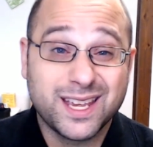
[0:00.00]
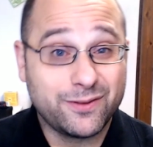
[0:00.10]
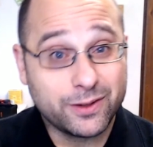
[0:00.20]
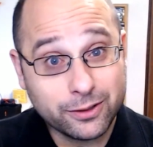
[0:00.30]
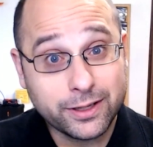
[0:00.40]

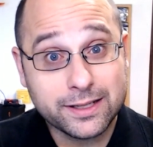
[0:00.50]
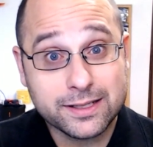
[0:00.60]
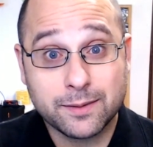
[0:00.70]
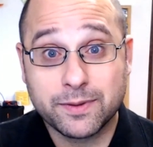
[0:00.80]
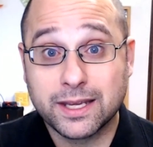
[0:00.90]
If you look at
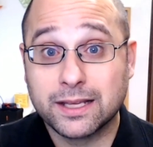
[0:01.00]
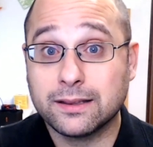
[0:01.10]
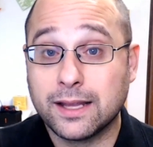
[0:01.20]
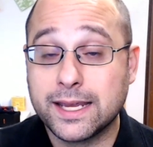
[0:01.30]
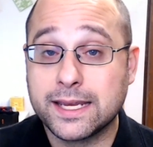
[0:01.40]
something
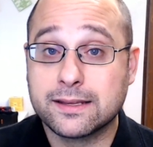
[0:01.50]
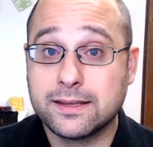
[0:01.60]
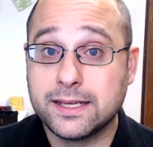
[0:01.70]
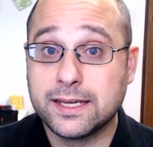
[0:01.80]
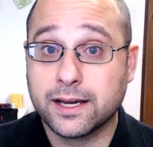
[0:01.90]

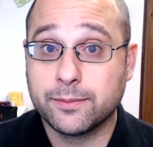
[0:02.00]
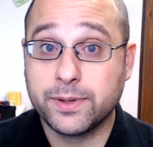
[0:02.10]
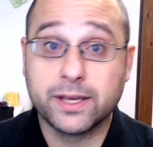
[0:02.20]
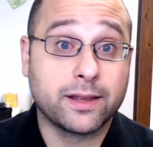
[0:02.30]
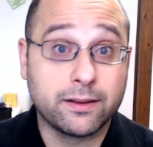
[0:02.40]
like the uh,
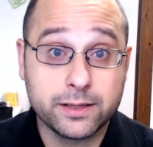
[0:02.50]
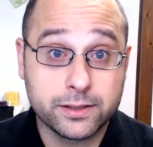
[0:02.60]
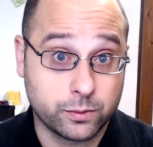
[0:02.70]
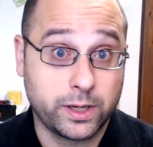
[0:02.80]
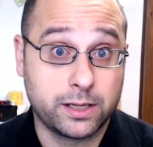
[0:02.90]
B L Heli
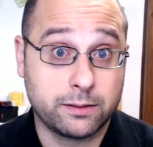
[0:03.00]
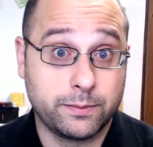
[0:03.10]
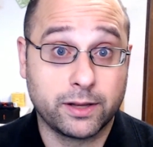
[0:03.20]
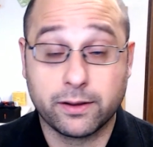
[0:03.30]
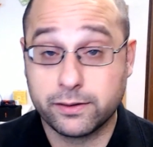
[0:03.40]
Suite,
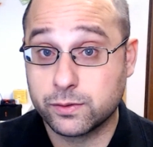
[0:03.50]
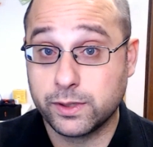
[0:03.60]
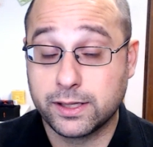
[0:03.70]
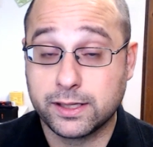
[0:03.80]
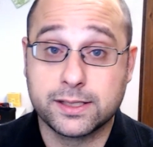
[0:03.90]
B L Heli
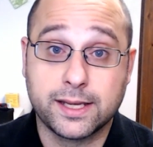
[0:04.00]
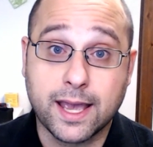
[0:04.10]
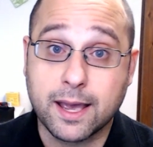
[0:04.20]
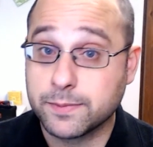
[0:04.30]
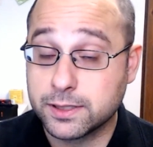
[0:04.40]
Suite is the
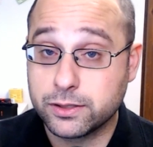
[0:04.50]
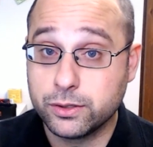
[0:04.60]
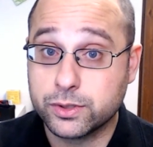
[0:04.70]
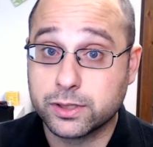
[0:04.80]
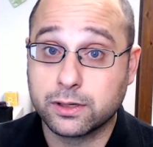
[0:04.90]
app that's
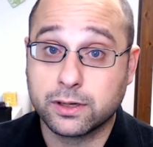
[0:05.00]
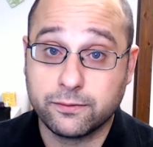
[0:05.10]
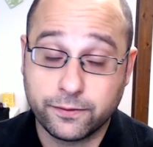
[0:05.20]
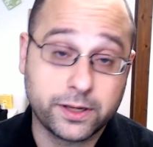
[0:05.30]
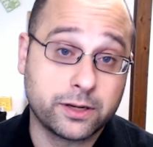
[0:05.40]
used to
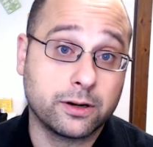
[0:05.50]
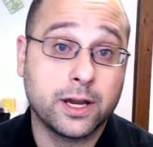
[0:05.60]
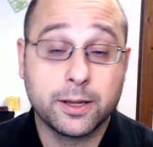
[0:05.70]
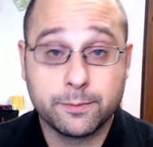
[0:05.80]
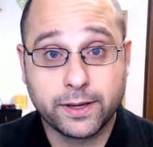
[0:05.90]
configure
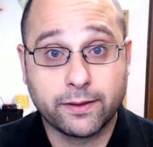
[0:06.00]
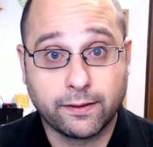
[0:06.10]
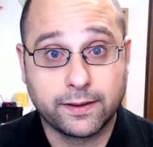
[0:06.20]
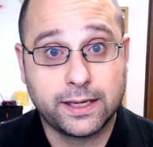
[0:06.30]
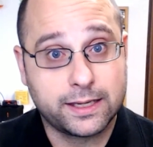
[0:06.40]
B L
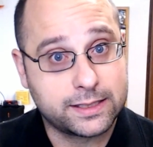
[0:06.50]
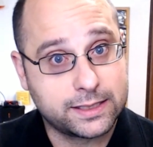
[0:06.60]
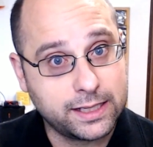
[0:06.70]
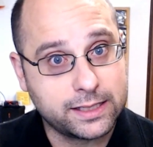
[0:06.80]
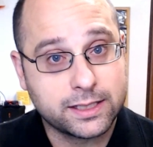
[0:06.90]
Heli E S
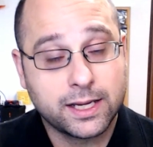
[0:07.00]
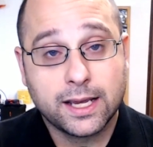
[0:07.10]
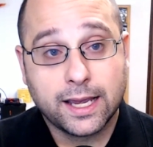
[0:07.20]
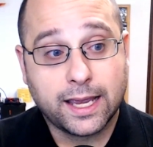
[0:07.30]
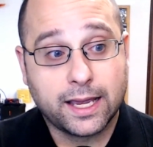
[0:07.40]
Cs.
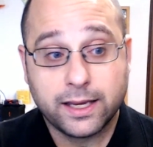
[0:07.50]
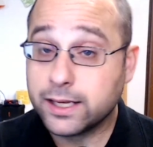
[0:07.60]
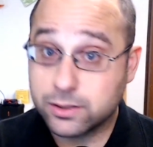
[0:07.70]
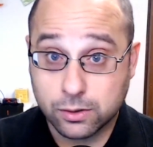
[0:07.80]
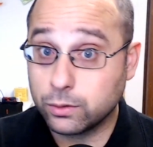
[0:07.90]
Uh,
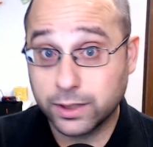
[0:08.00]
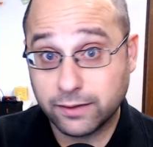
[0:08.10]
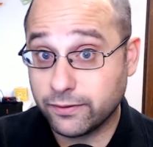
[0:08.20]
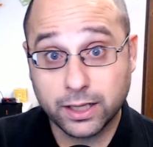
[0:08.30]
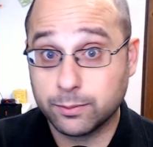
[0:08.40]
it's only
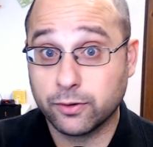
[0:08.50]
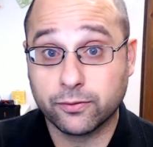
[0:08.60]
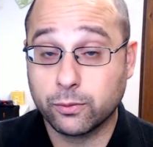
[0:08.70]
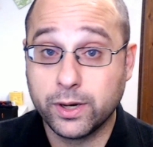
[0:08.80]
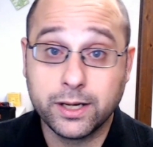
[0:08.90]
available
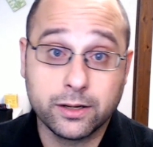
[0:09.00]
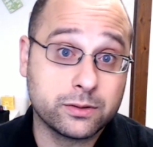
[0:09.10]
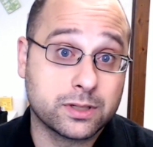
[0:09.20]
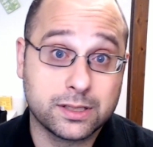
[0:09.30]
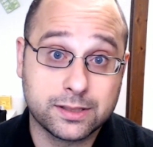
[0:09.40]
for
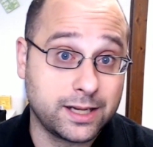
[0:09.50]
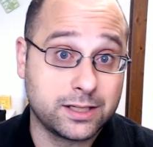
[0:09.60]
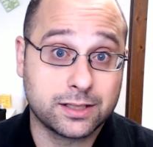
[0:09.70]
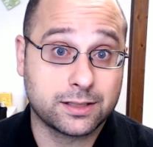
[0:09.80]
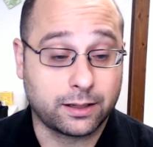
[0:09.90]
Windows because they
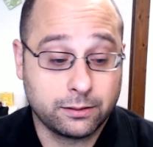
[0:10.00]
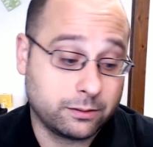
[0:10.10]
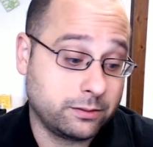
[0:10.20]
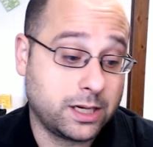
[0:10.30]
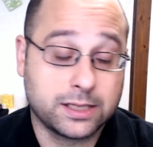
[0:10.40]
just, I don't
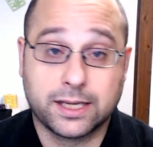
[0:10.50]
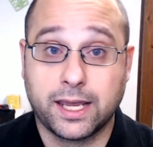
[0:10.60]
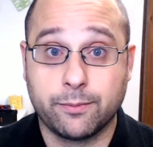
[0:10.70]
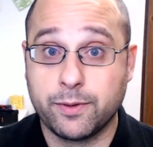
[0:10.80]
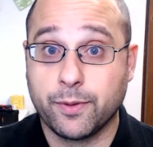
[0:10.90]
know, they just
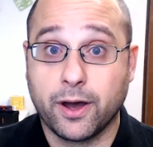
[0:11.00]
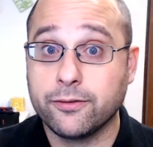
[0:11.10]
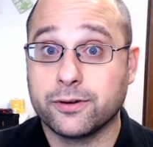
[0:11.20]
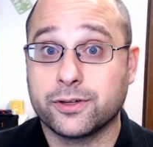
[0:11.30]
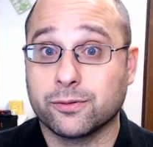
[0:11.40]
can't be
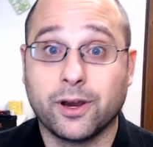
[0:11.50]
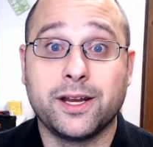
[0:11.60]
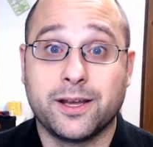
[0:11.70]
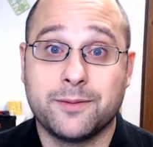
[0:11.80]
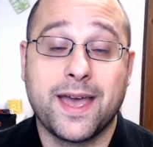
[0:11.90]
bothered to
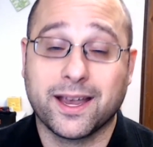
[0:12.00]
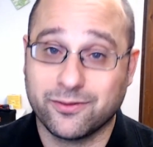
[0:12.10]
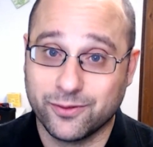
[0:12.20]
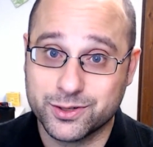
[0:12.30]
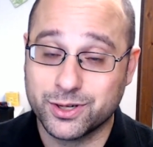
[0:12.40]
write a Mac
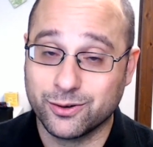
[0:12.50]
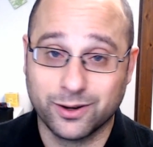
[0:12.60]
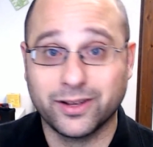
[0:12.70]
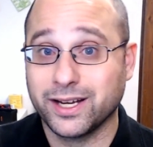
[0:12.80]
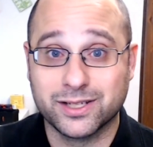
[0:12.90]
version or
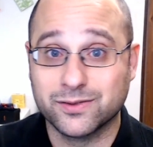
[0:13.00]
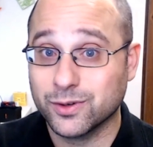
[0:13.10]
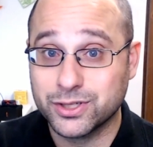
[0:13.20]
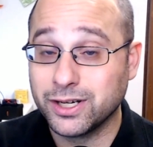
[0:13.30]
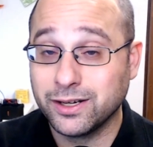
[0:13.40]
a Linux
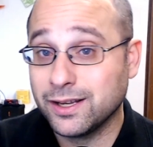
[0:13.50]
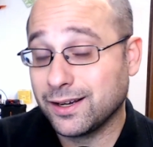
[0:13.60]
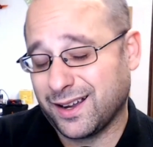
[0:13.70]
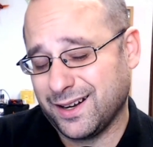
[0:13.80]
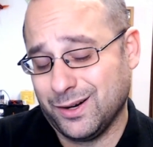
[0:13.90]
version.
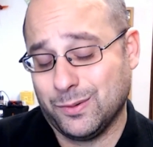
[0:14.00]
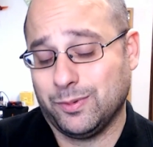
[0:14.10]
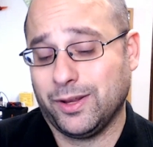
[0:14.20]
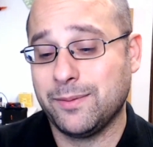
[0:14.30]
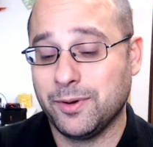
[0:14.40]
Kind of don't
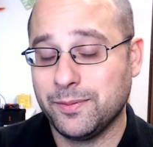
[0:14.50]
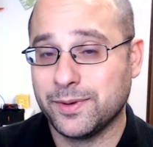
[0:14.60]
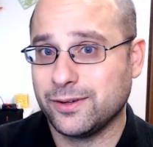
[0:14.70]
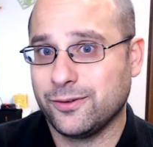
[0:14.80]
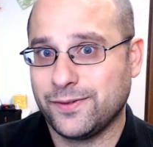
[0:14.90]
blame them.
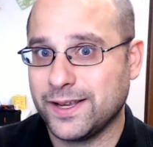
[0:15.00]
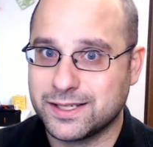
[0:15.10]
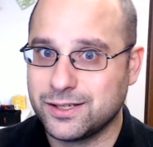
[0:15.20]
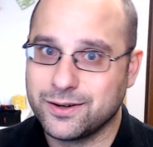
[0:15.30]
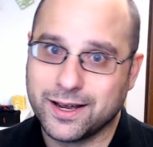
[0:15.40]
No
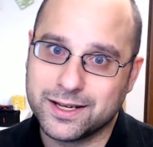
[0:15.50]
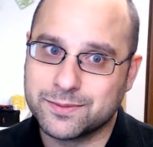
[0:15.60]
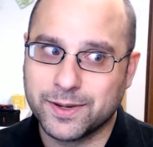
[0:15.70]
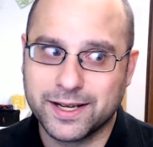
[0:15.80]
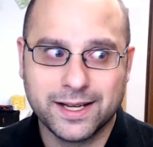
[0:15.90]
offense to you
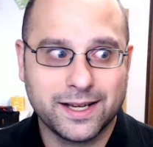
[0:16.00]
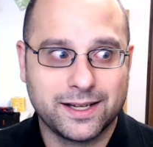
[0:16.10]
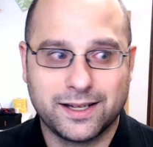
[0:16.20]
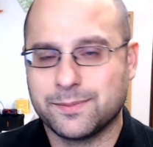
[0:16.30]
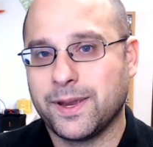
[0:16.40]
guys, but
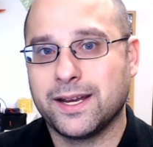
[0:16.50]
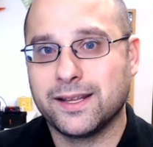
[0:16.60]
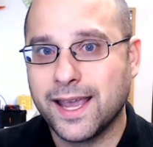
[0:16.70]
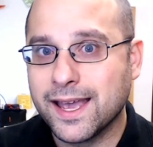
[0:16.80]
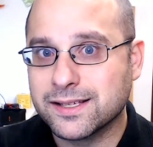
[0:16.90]
it's a pain
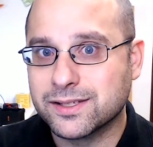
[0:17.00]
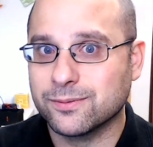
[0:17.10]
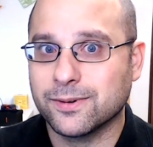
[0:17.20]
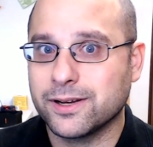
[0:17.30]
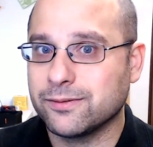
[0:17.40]
in the ass
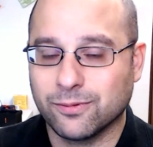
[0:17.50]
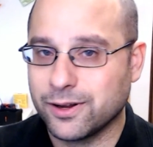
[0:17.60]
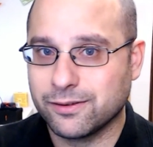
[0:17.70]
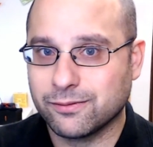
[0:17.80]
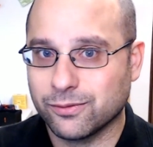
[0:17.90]
to run,
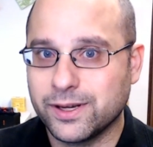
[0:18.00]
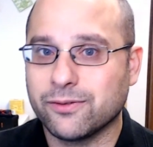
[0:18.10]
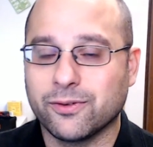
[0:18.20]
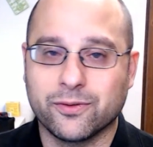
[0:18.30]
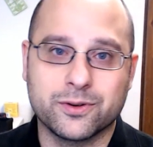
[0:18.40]
run three
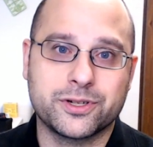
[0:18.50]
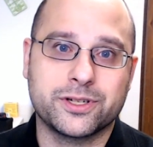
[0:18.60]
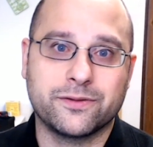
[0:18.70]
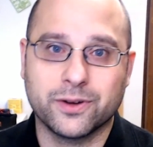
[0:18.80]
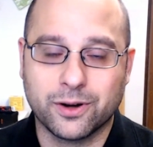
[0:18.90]
different
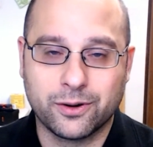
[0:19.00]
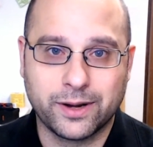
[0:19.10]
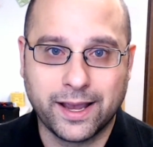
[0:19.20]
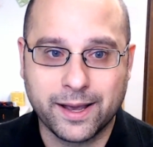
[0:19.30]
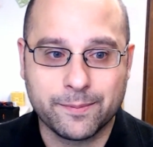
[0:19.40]
versions of your
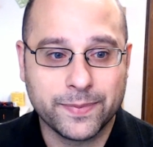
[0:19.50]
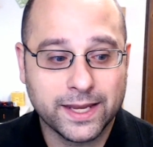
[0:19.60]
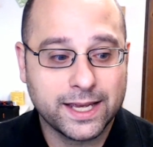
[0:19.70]
own app.